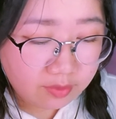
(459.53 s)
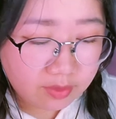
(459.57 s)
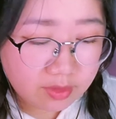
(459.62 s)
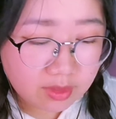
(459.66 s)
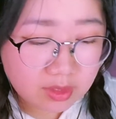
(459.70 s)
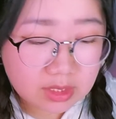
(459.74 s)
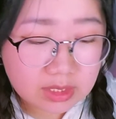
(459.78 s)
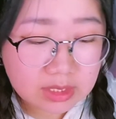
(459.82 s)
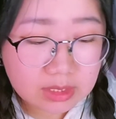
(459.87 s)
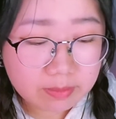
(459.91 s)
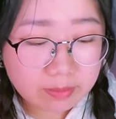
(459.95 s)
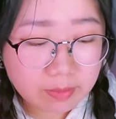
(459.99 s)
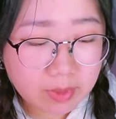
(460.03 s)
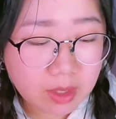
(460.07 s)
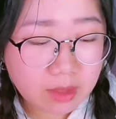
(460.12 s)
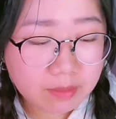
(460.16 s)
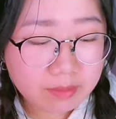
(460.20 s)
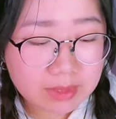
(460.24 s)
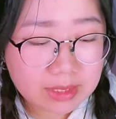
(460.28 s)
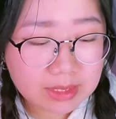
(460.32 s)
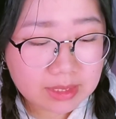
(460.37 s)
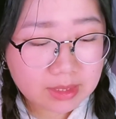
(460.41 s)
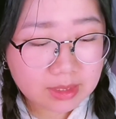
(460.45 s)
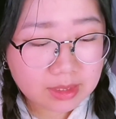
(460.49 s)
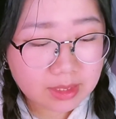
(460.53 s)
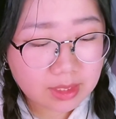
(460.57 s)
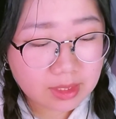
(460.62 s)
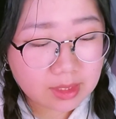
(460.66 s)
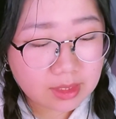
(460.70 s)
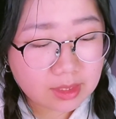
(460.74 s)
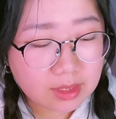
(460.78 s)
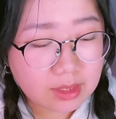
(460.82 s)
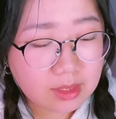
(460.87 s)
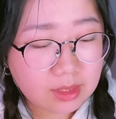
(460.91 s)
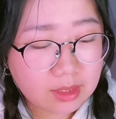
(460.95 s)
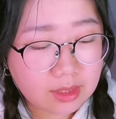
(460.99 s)
Even a small
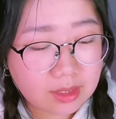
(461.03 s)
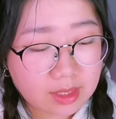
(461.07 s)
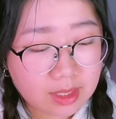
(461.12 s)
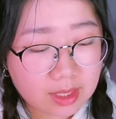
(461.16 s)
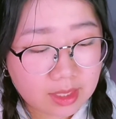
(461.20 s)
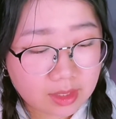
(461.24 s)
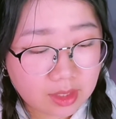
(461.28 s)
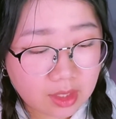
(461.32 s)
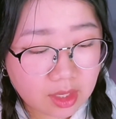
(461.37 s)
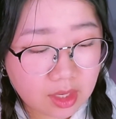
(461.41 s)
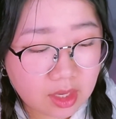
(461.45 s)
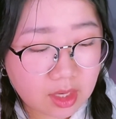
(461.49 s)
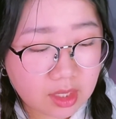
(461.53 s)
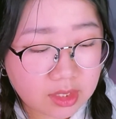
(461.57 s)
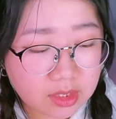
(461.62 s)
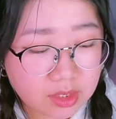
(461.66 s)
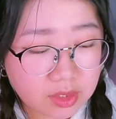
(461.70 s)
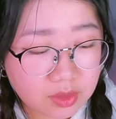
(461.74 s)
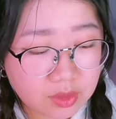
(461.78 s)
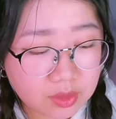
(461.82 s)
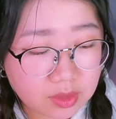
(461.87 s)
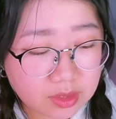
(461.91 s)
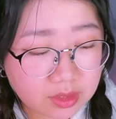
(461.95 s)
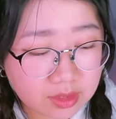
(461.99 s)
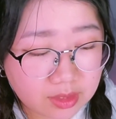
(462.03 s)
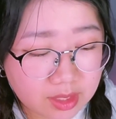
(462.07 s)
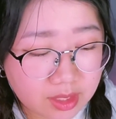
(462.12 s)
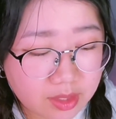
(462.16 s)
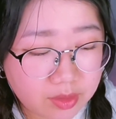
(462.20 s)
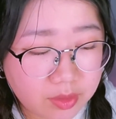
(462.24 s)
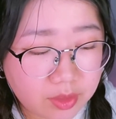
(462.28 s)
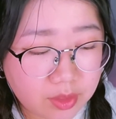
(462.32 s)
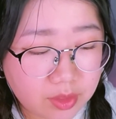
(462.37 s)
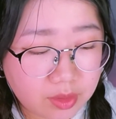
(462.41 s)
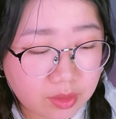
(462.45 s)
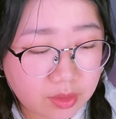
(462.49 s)
mistake can cause you to
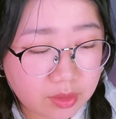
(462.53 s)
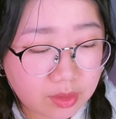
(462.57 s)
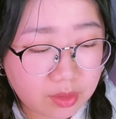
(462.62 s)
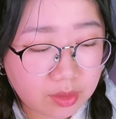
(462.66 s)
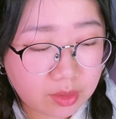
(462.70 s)
doubt